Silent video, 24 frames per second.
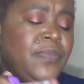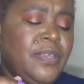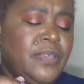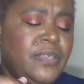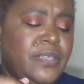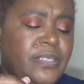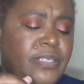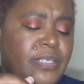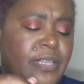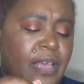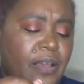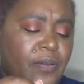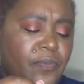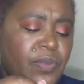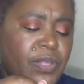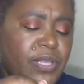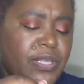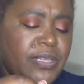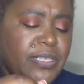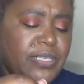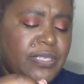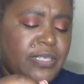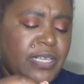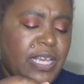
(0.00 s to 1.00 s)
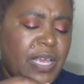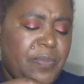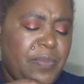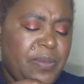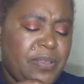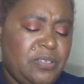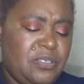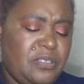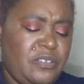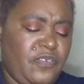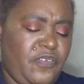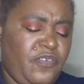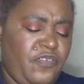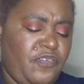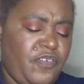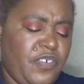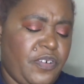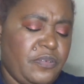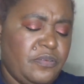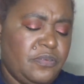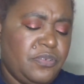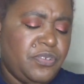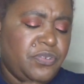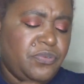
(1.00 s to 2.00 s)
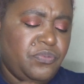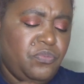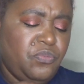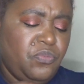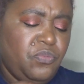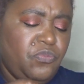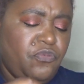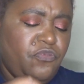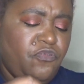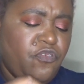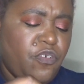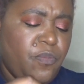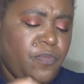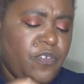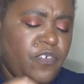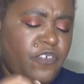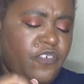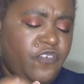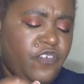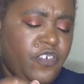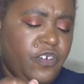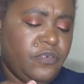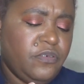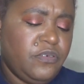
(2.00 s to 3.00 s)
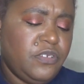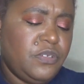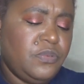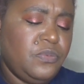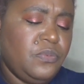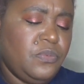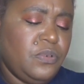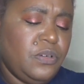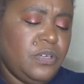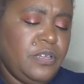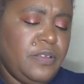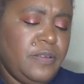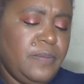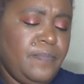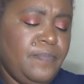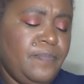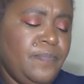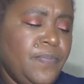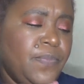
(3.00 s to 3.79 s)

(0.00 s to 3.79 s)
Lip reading: It's not really the same as the first one.